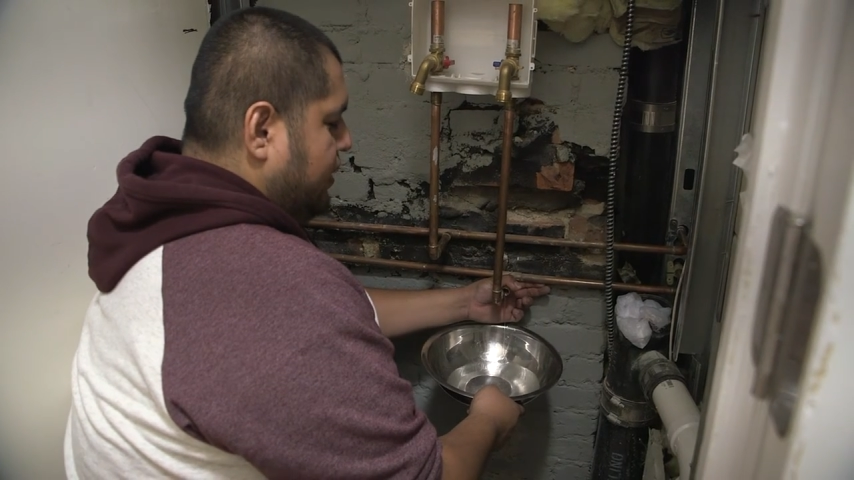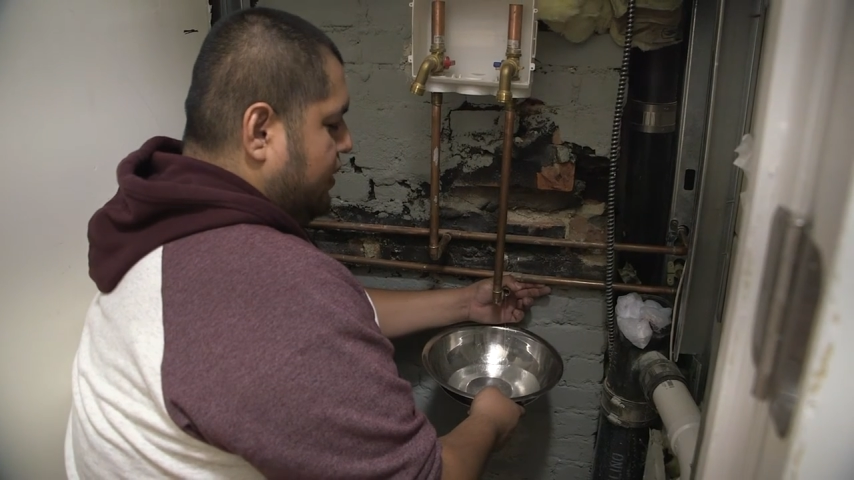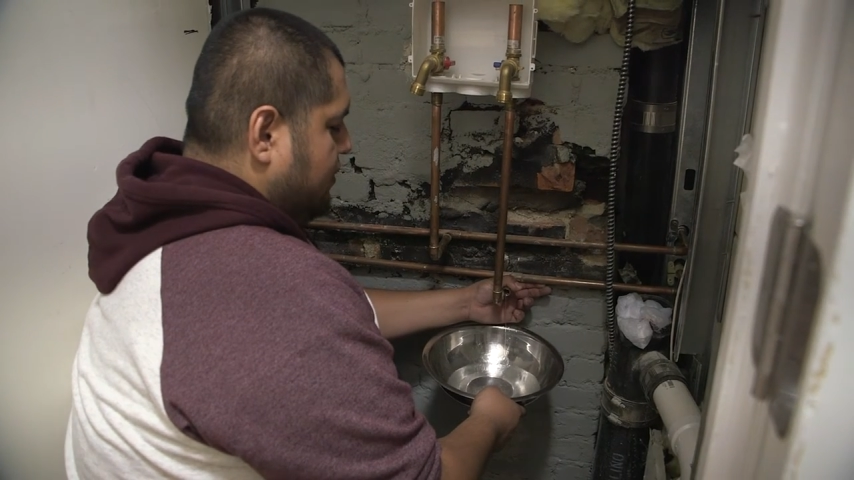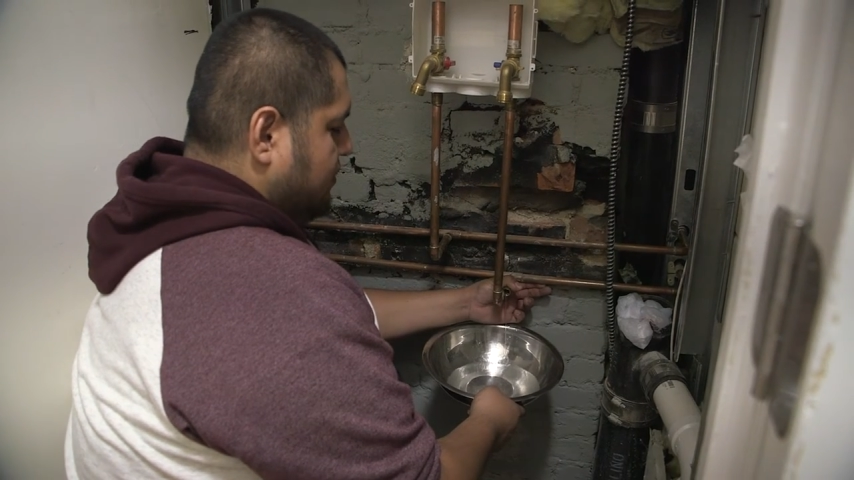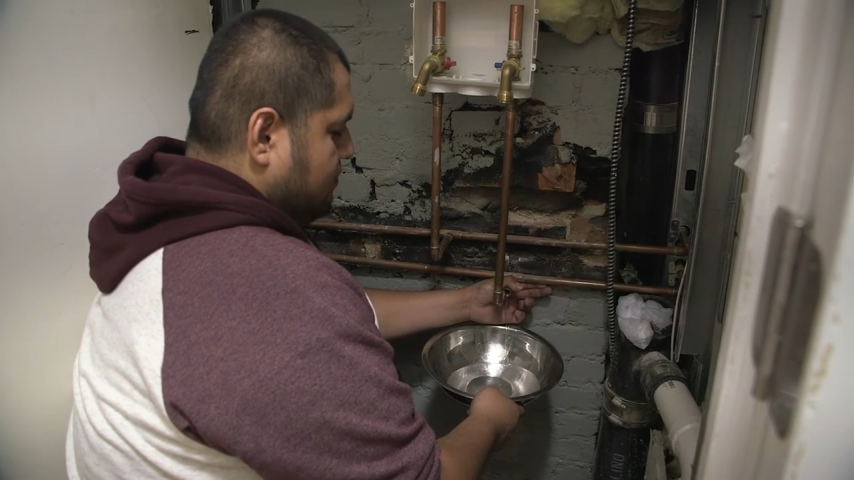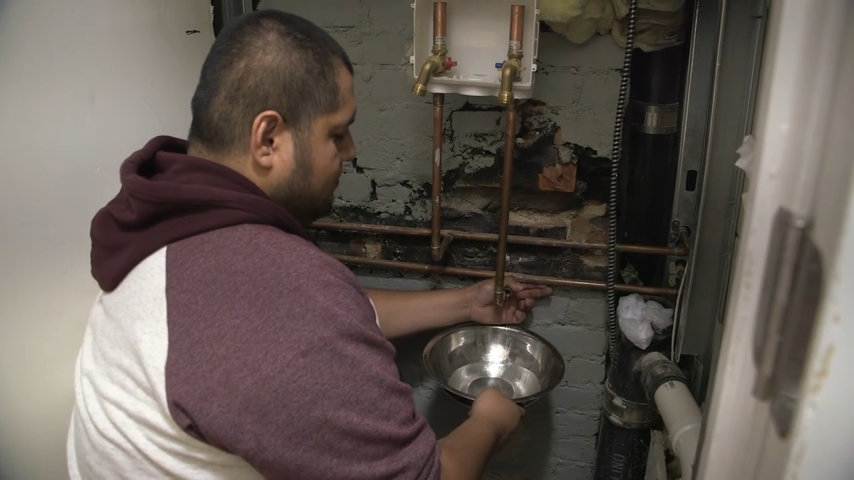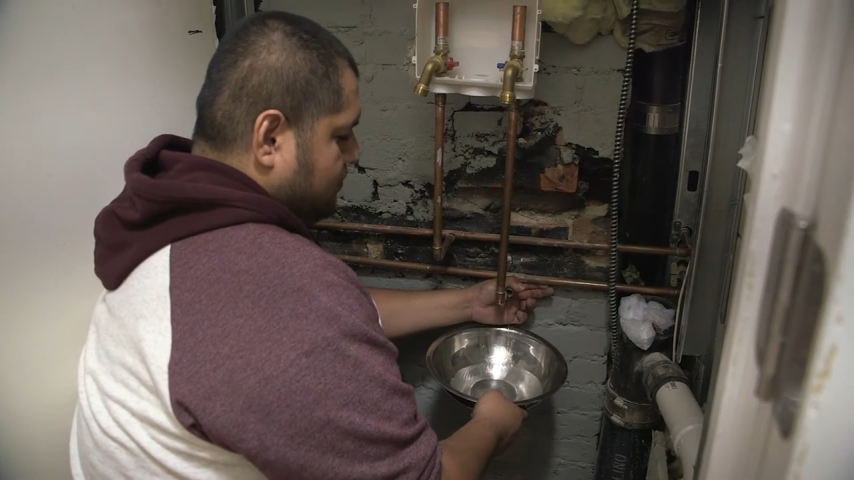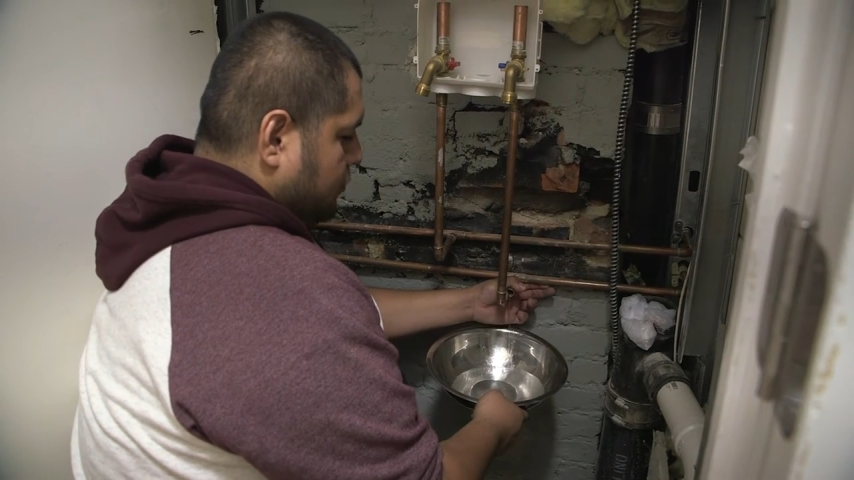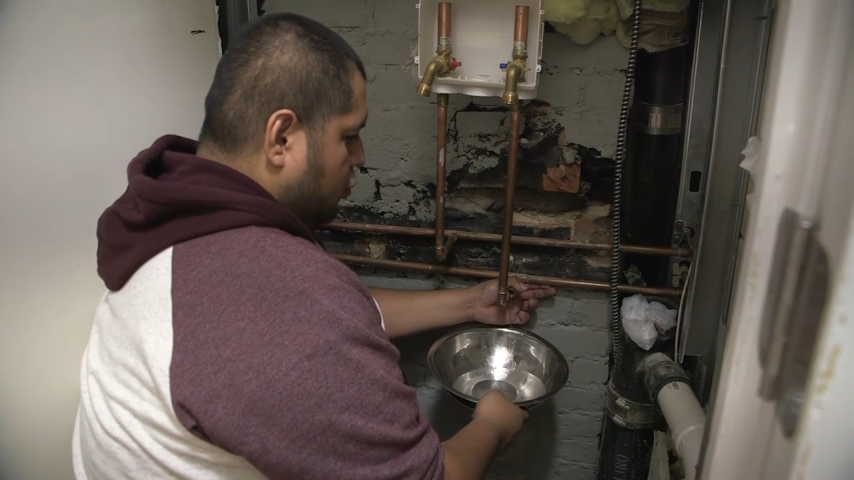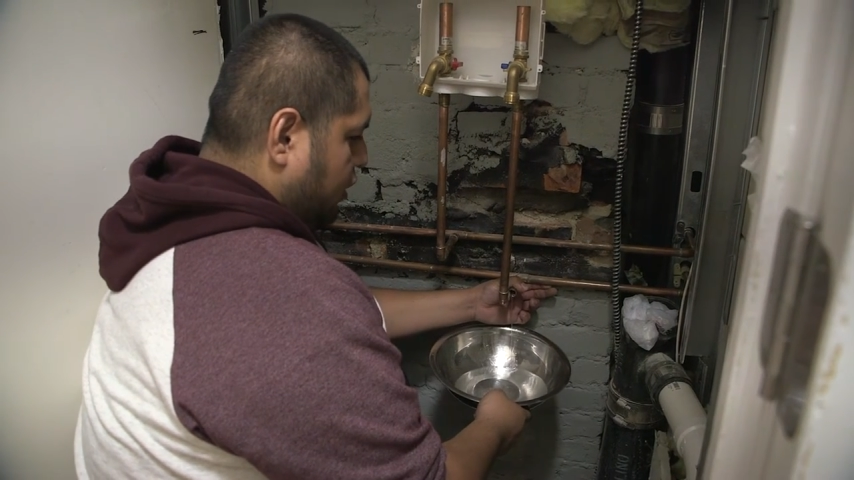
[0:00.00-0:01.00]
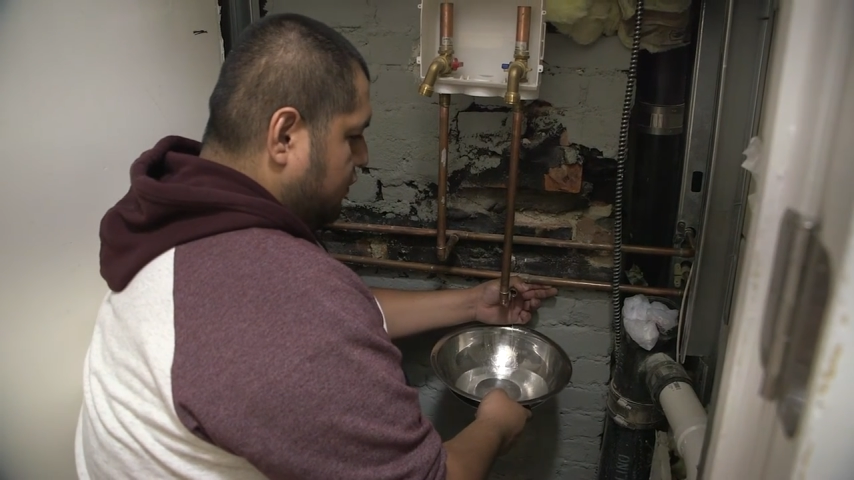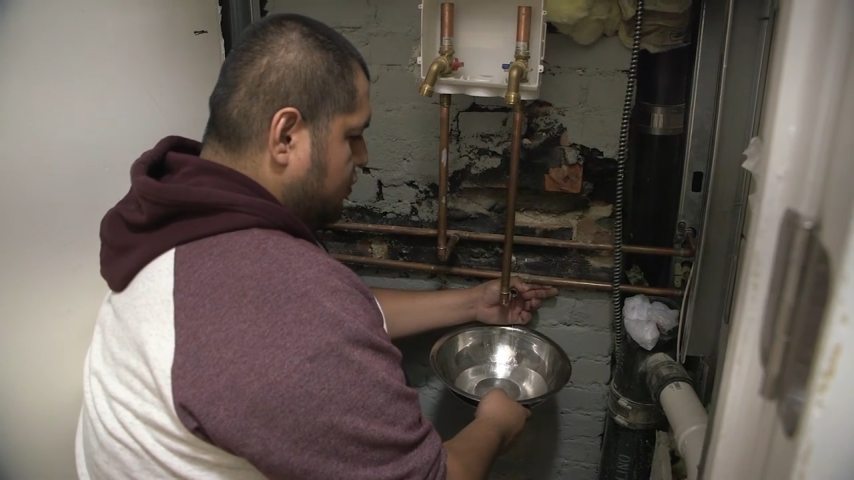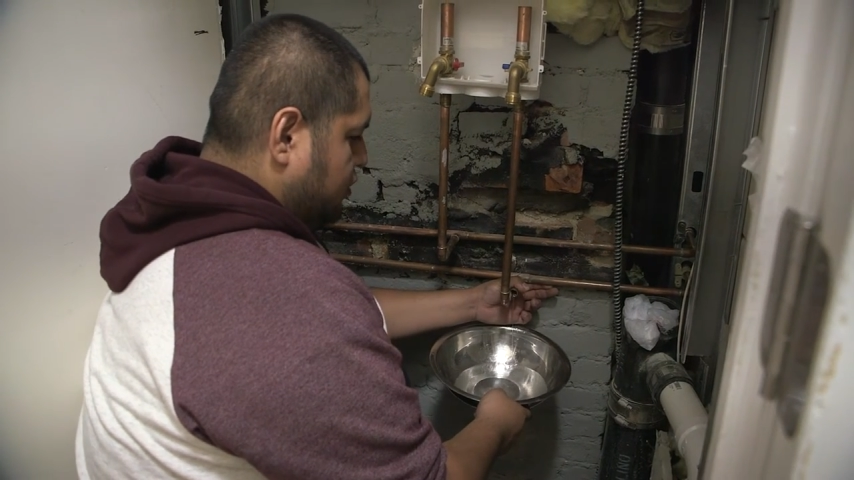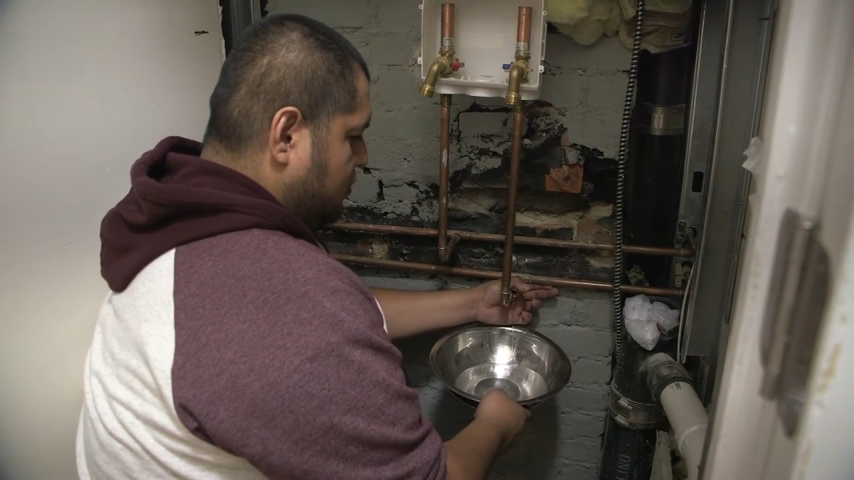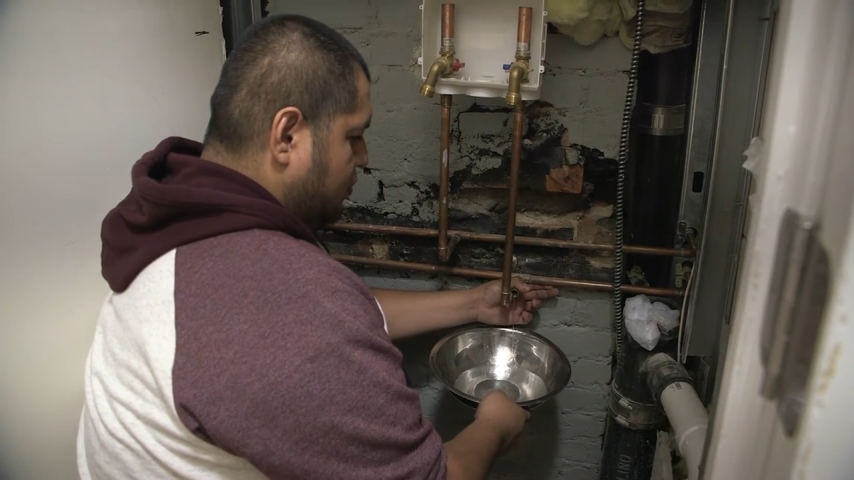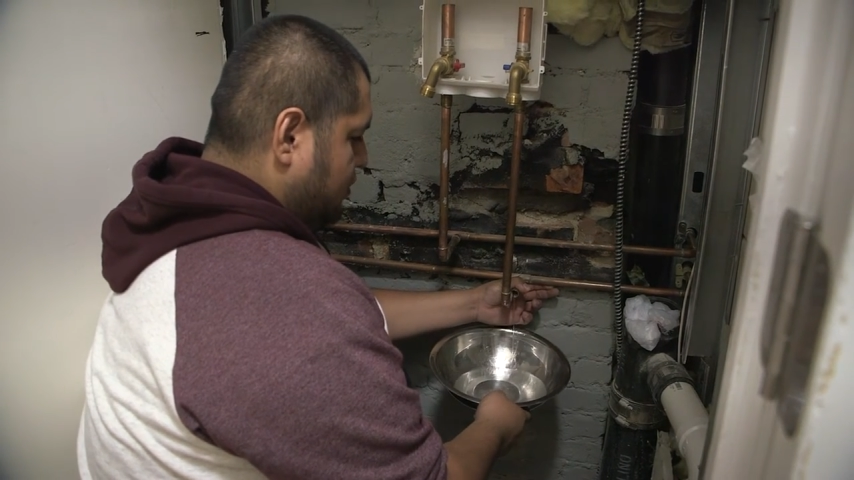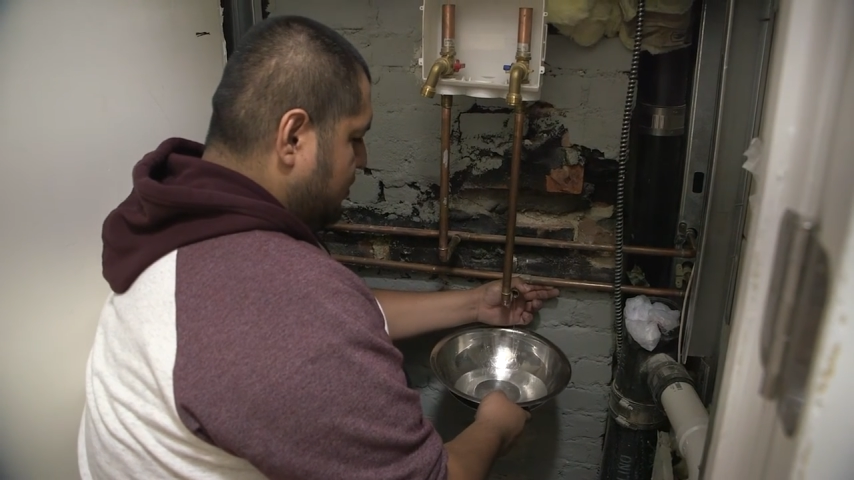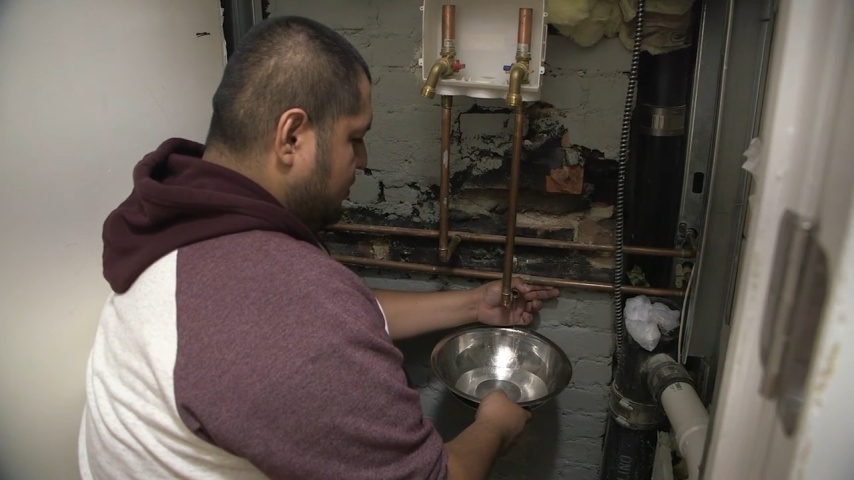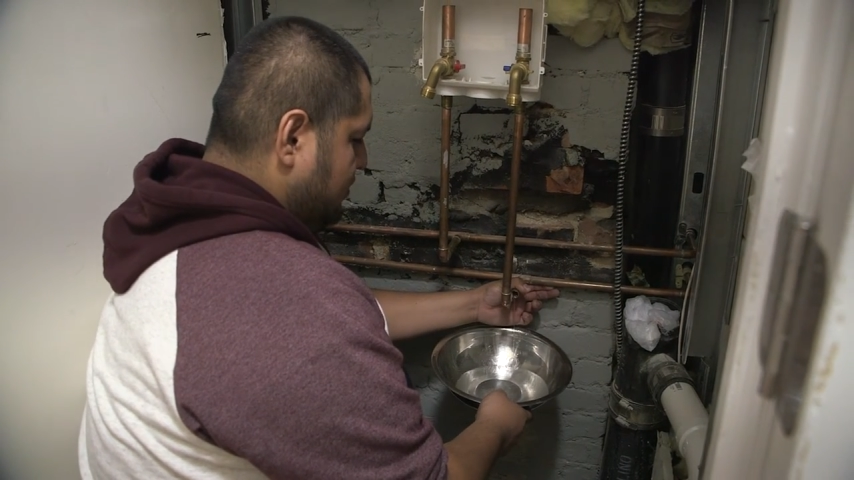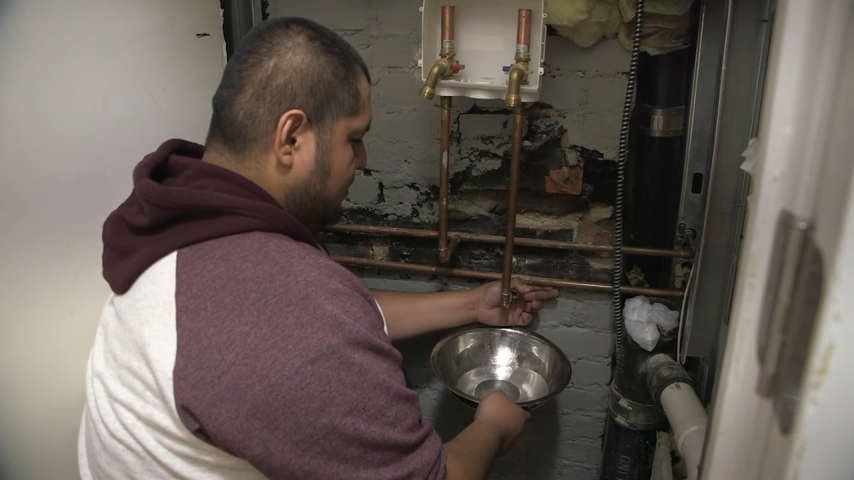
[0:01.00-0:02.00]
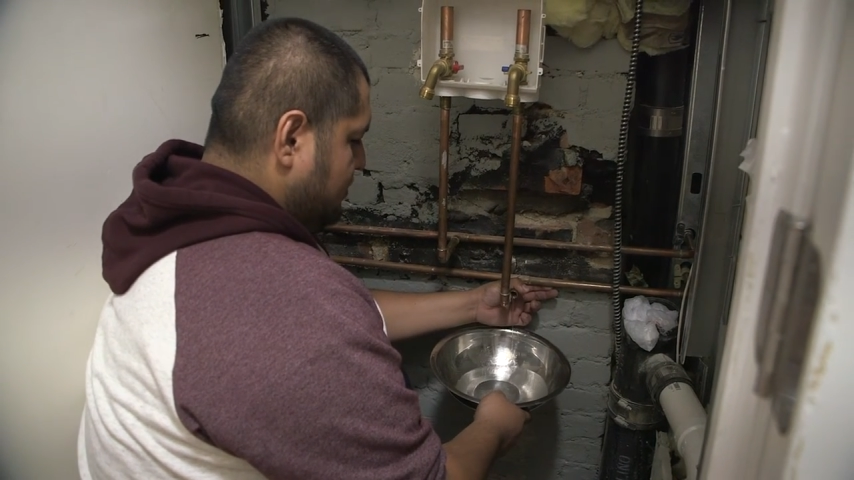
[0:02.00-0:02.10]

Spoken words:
yeah, working for someone,